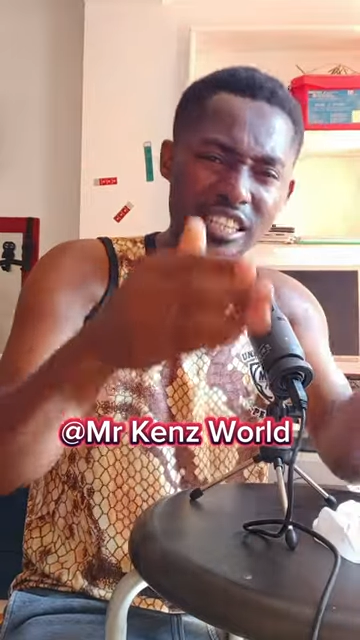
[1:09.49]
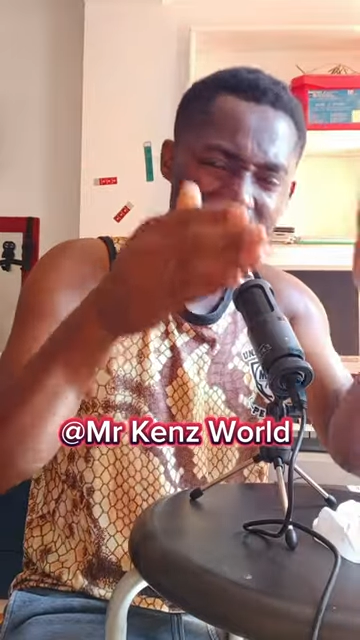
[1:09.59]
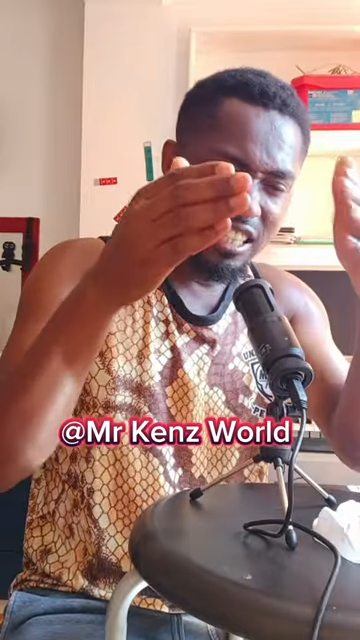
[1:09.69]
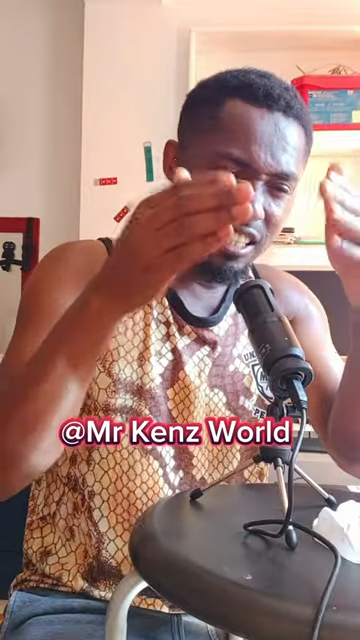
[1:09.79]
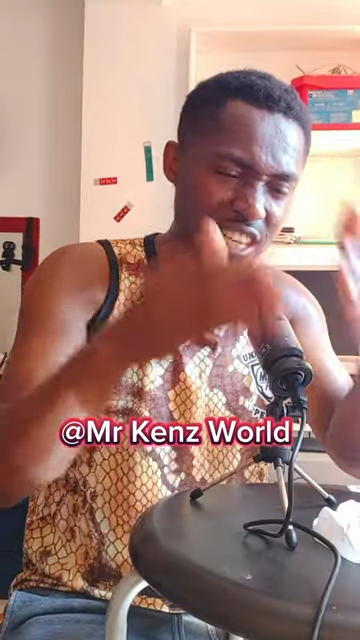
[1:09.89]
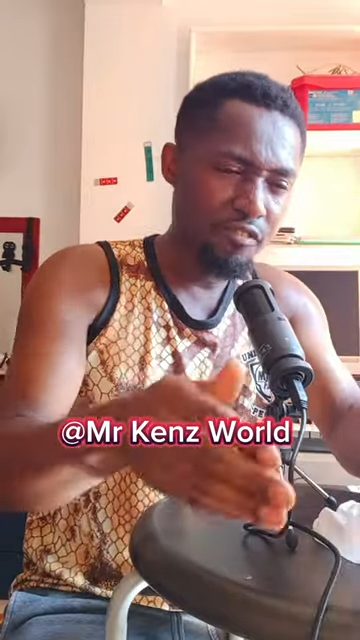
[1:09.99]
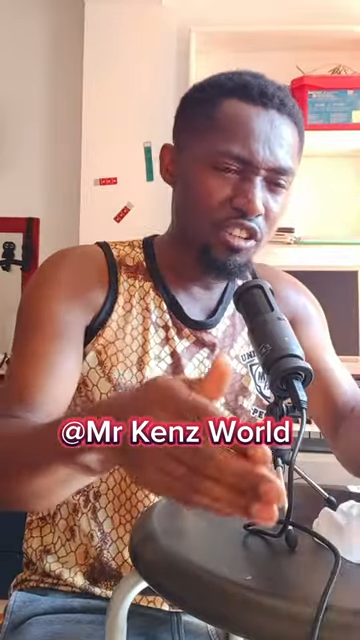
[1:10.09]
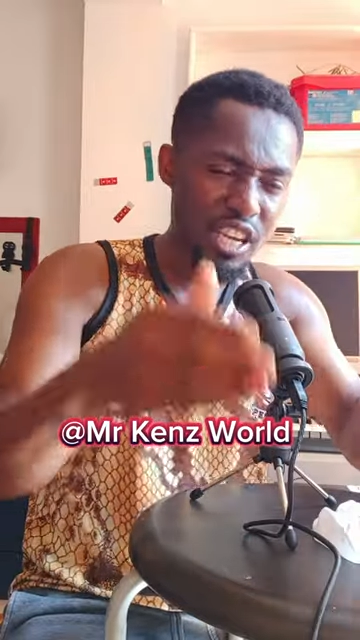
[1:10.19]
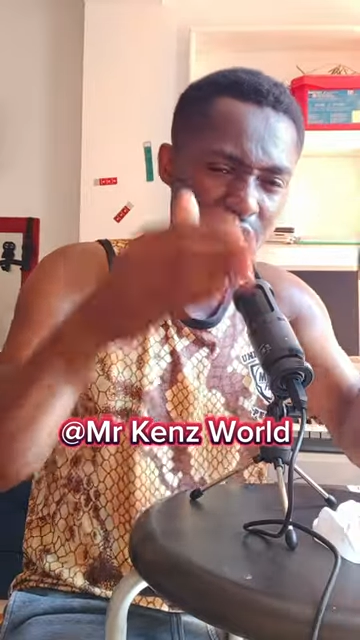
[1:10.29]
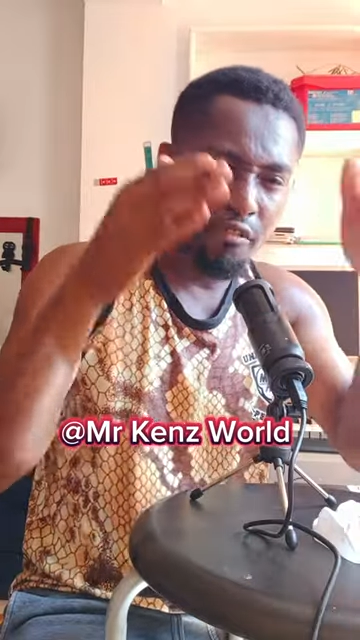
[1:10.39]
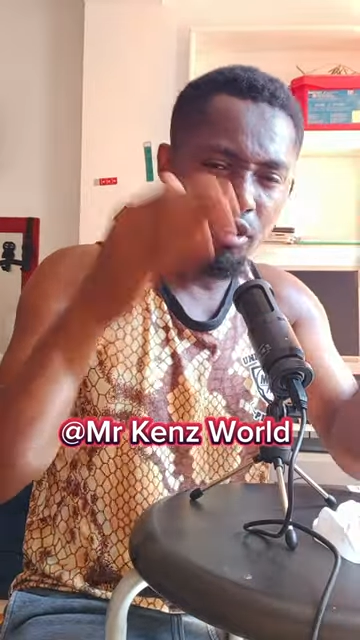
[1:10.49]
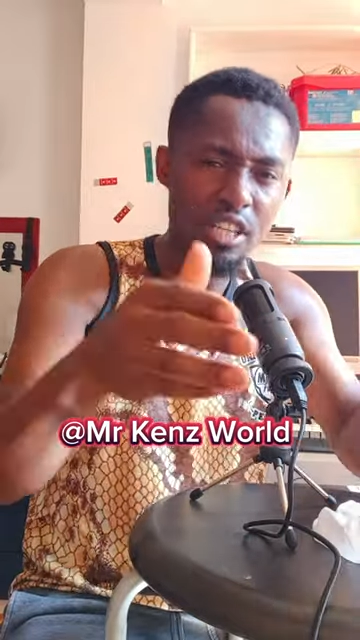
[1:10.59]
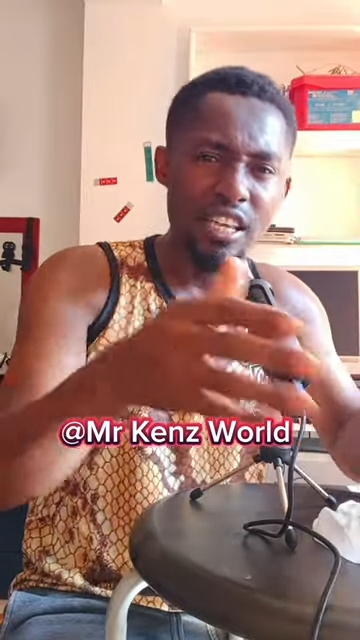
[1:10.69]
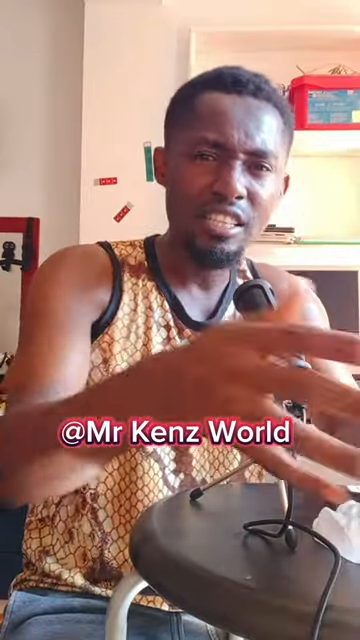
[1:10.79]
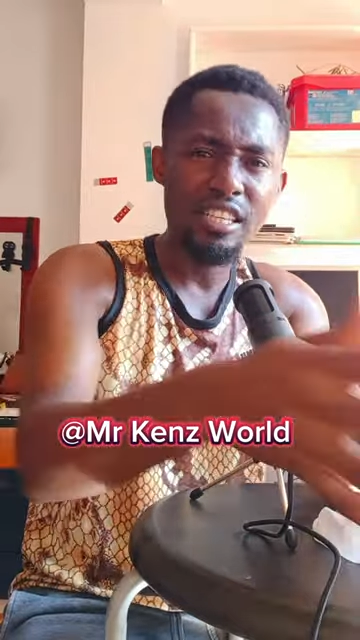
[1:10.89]
their selfish and
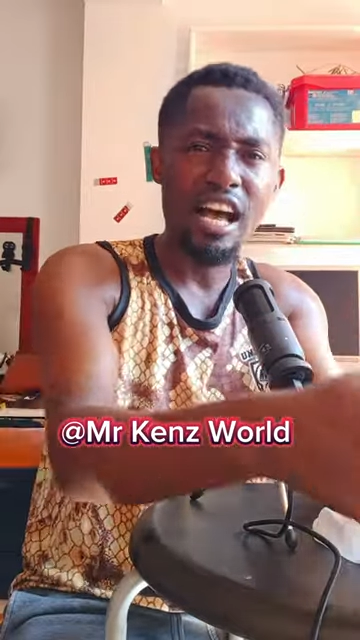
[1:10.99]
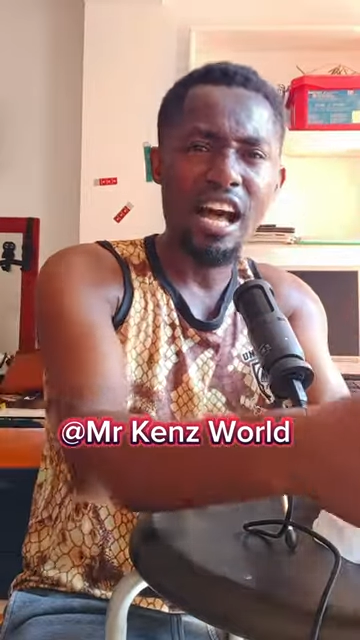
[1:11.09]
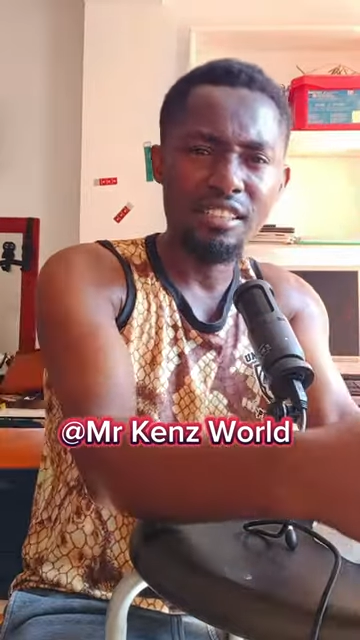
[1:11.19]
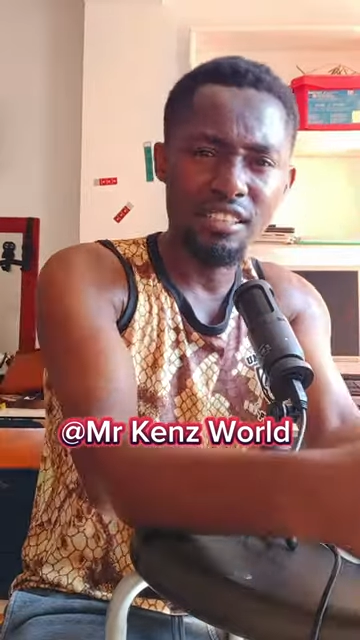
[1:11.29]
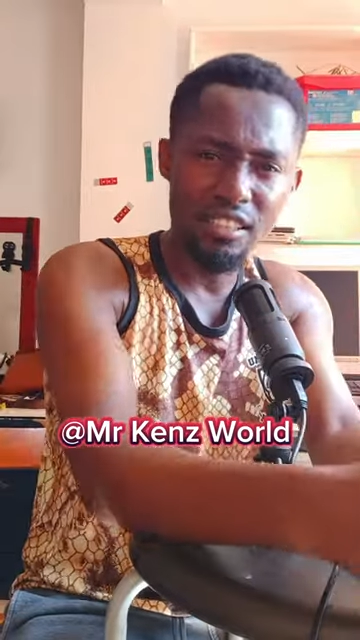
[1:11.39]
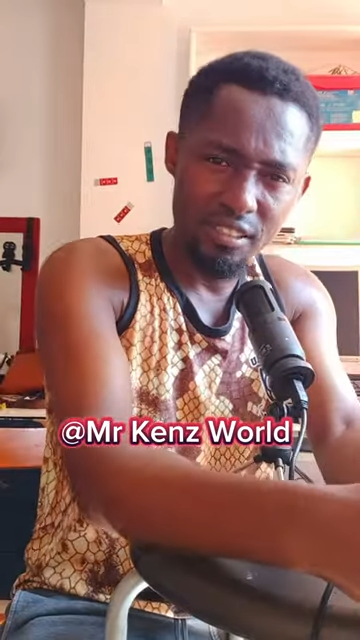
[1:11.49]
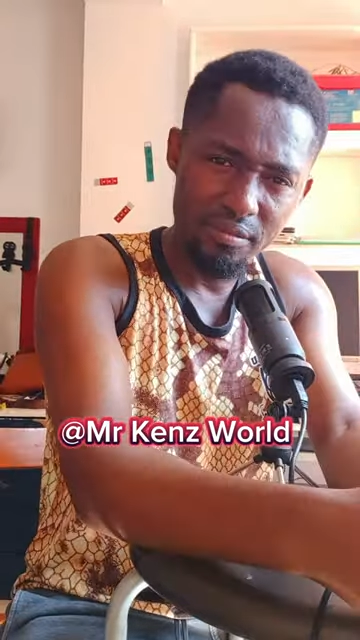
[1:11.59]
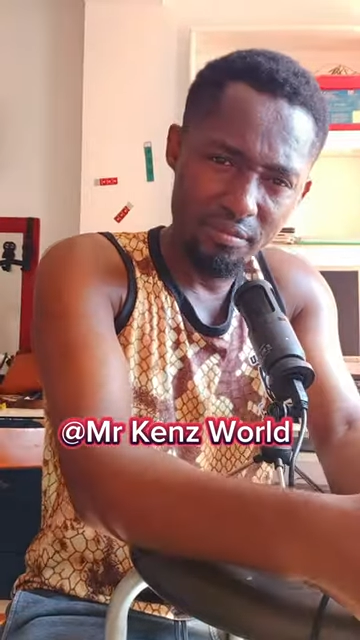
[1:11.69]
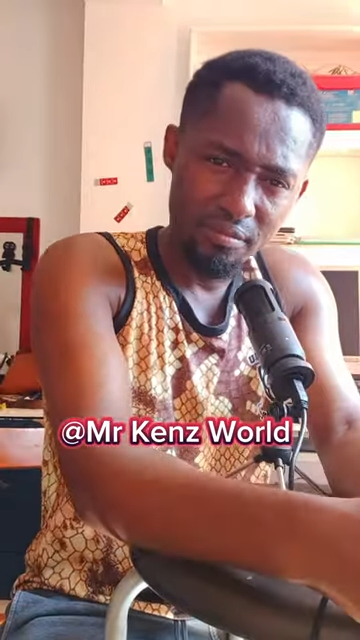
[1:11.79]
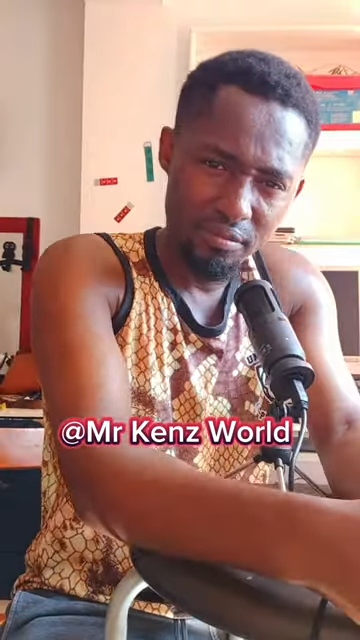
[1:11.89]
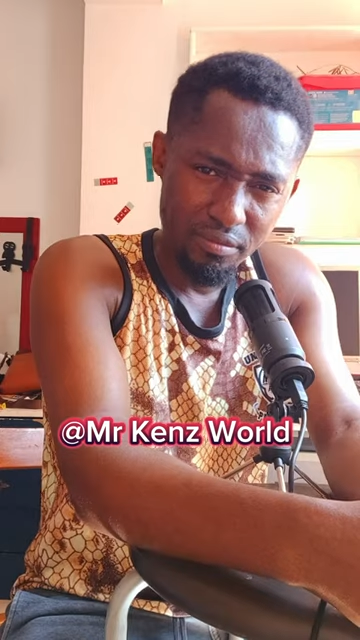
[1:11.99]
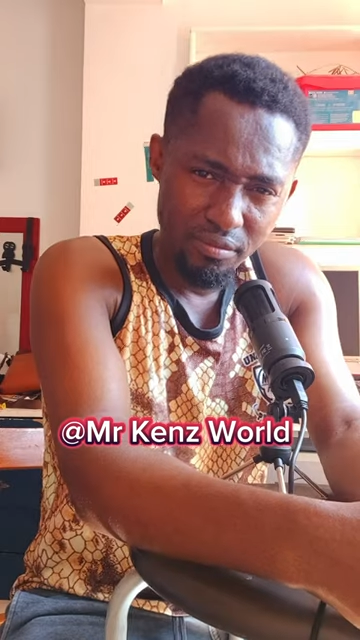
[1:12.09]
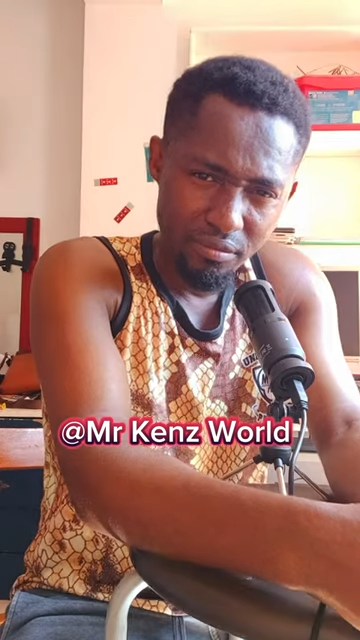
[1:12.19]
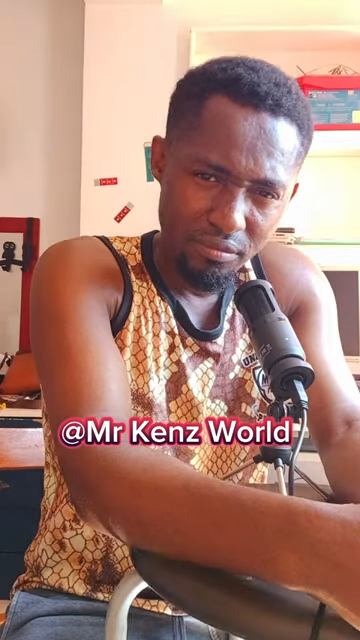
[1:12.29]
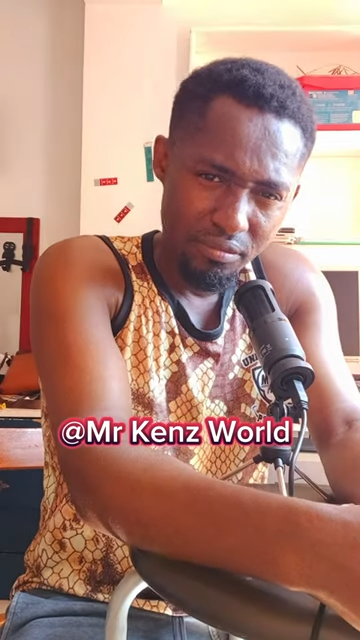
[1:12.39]
fraudulent acts?
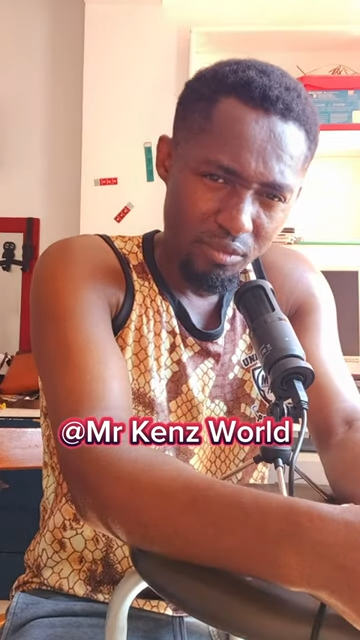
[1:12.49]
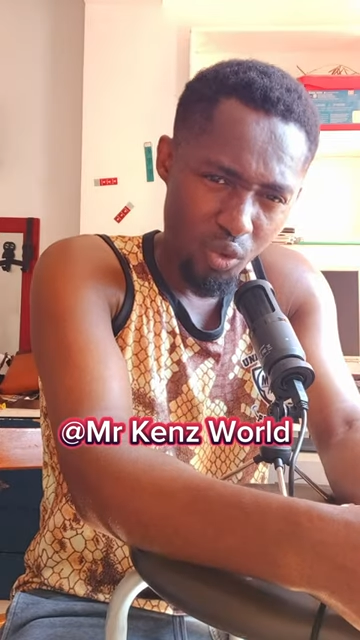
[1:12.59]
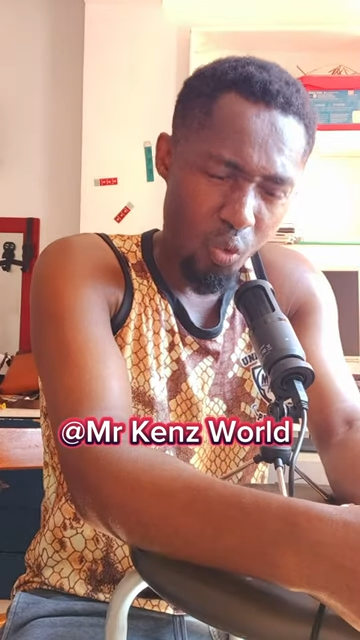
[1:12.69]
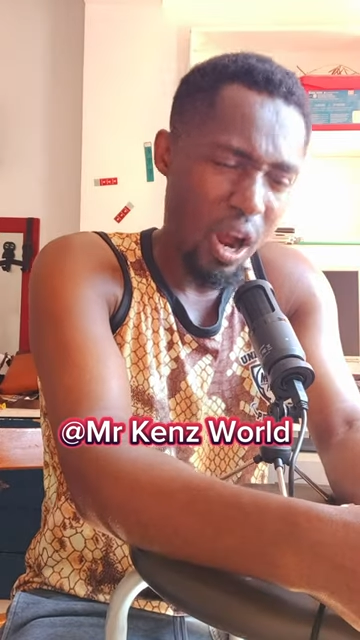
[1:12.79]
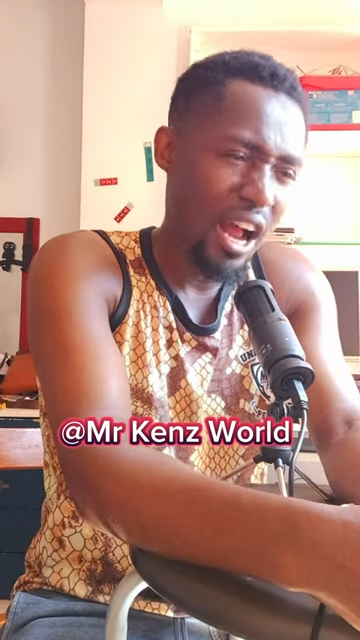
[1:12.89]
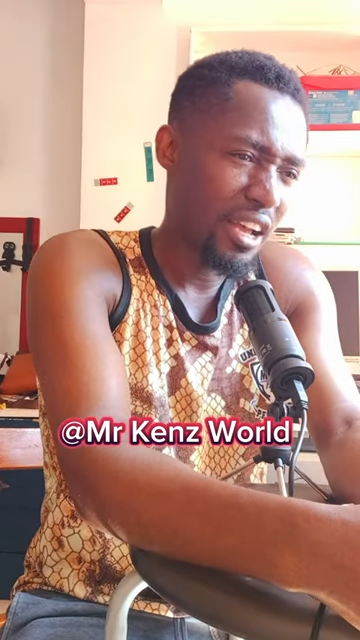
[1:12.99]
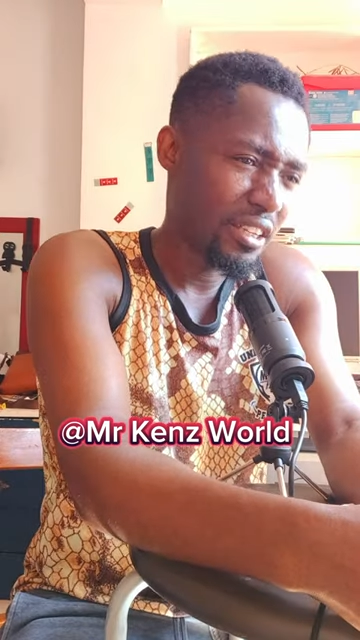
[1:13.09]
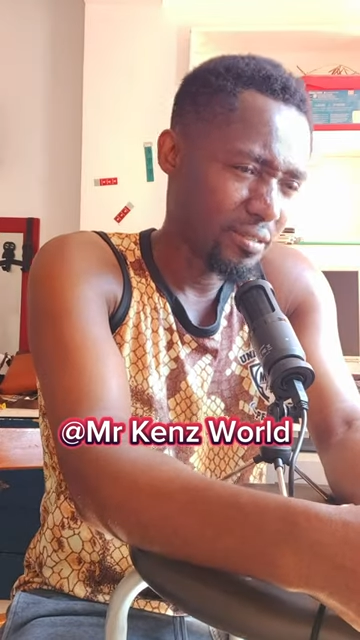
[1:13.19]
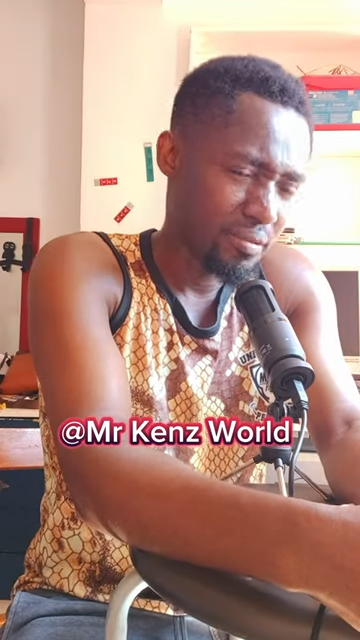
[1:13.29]
Why?